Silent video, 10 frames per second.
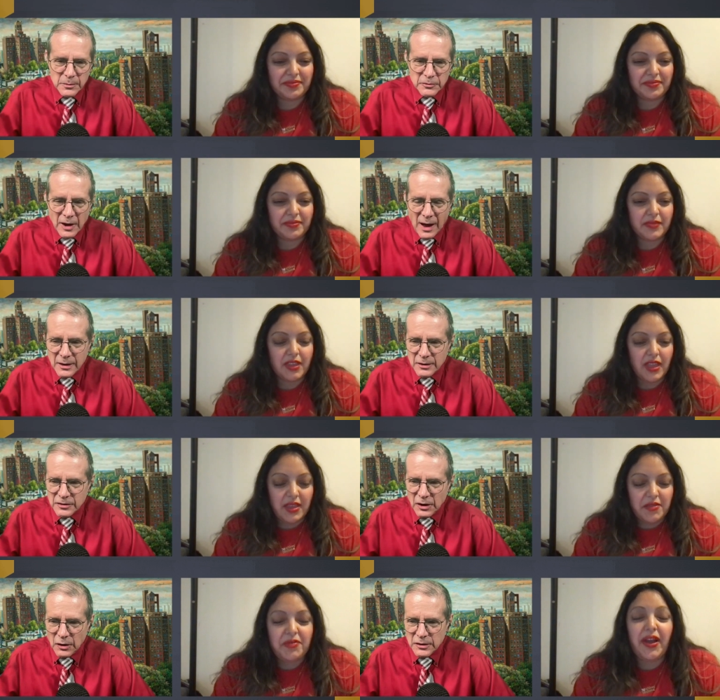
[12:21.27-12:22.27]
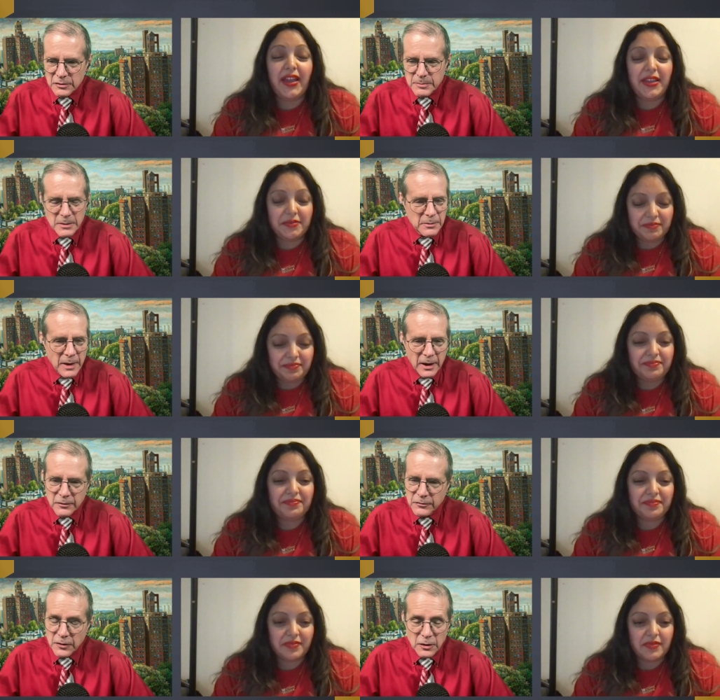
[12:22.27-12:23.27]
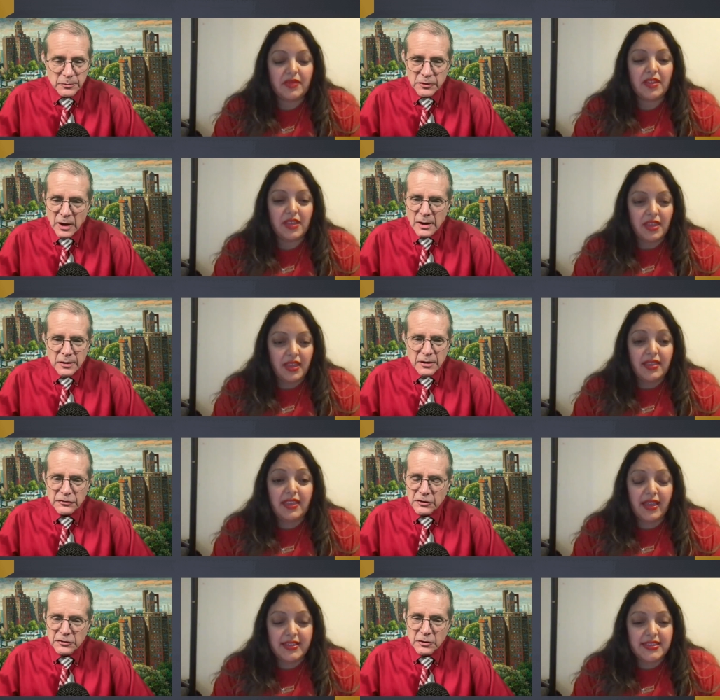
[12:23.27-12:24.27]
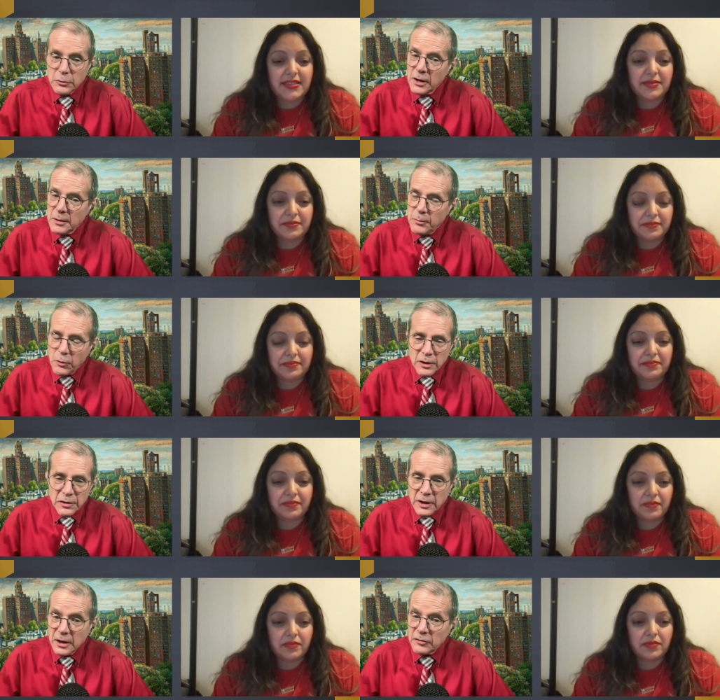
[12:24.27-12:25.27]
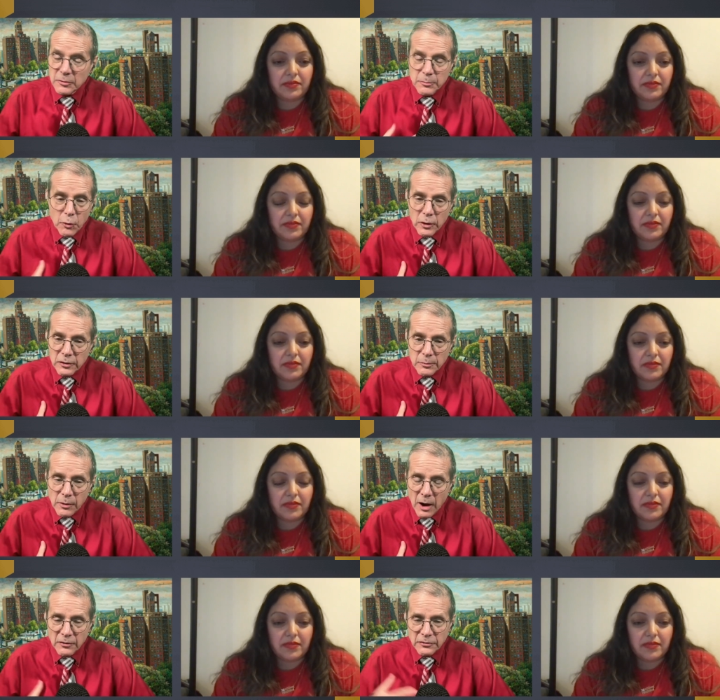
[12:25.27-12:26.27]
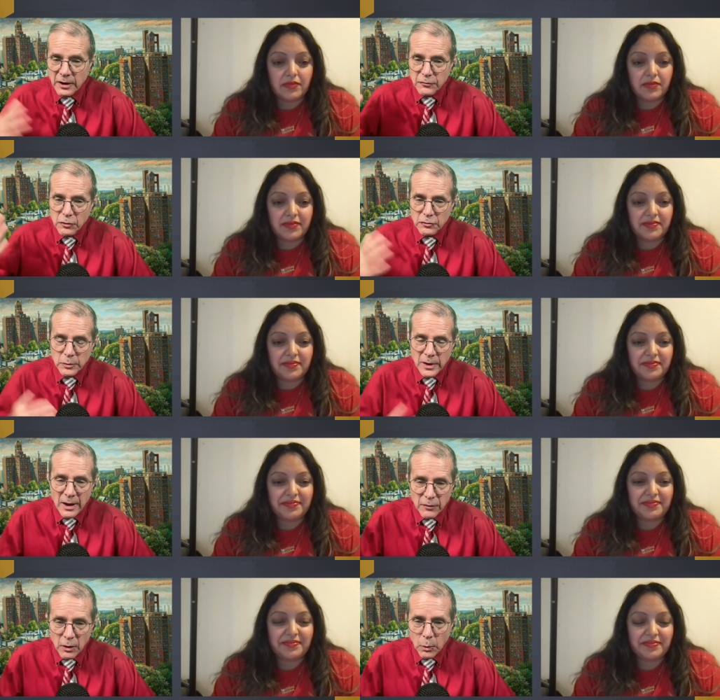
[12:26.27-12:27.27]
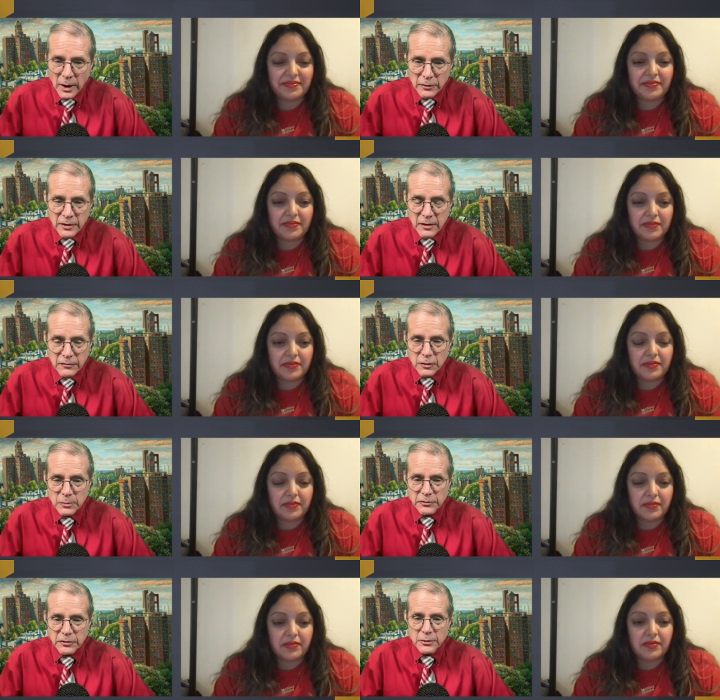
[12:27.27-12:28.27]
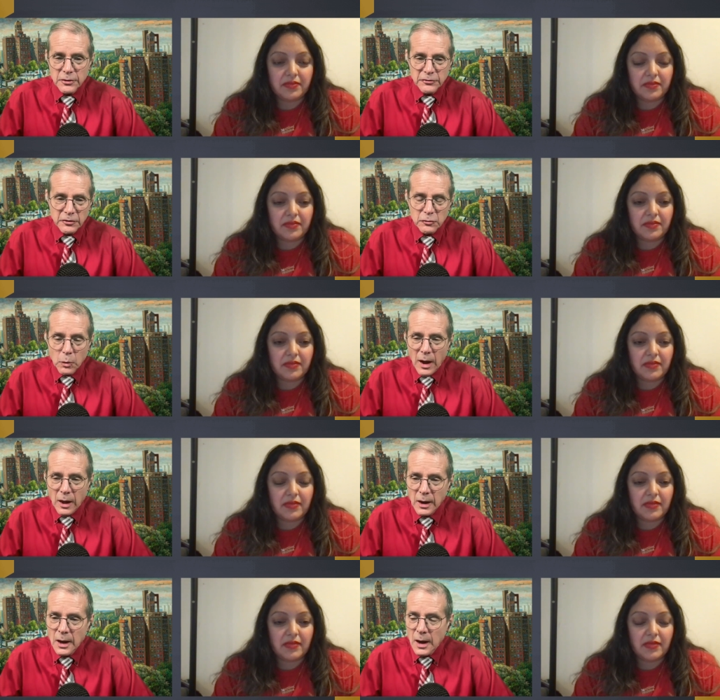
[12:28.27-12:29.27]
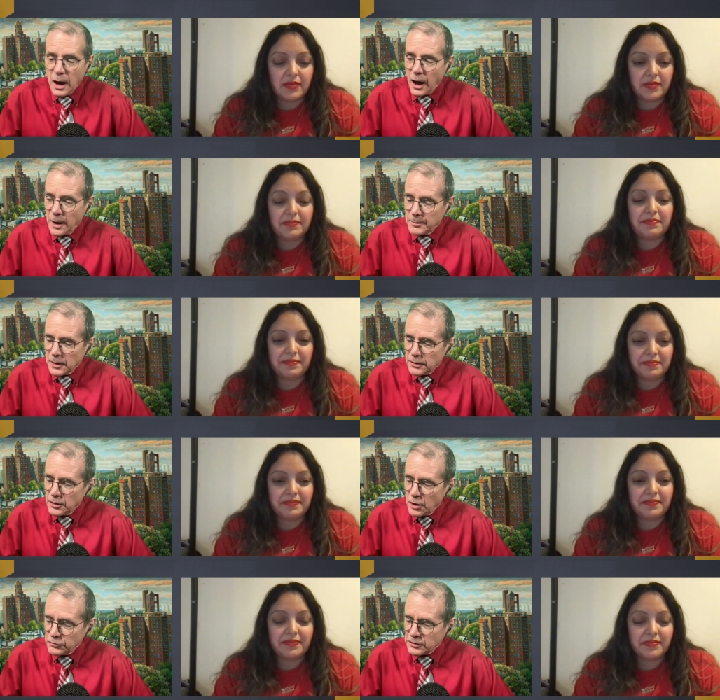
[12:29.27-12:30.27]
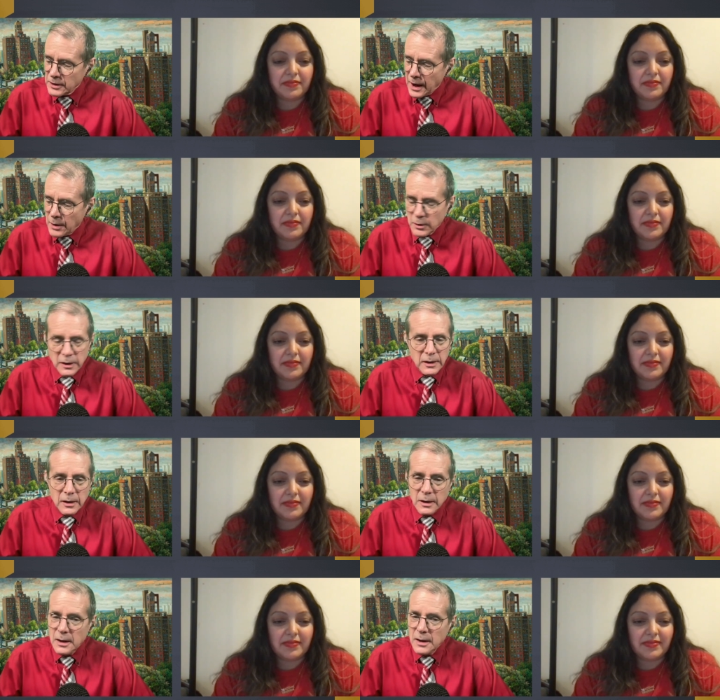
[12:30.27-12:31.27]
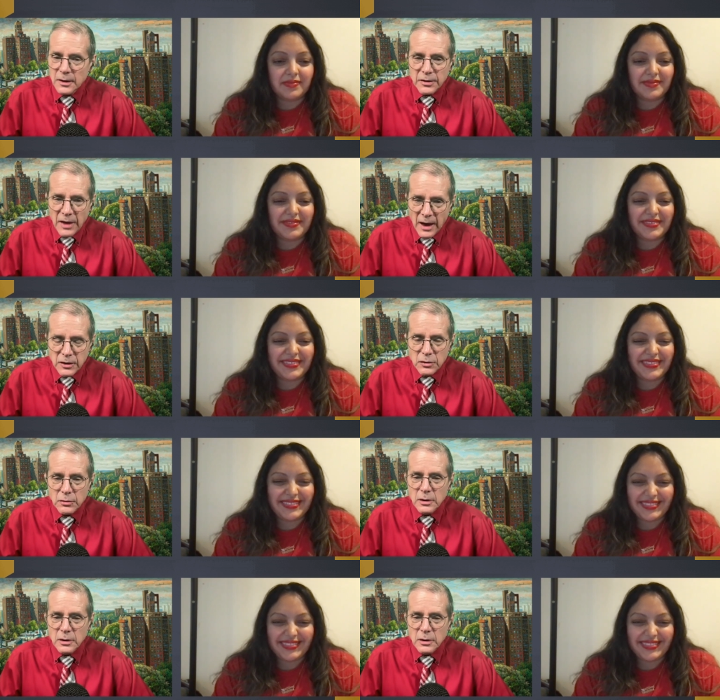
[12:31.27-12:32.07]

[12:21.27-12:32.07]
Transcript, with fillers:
Speaker 1: challenge. You know, there's people right. making films. This is yes. a real important thing. It's important to BronxNet. Of course, we have our Wednesday film series as well. Um, mm-hmm. Ninoska Carolina, thank you.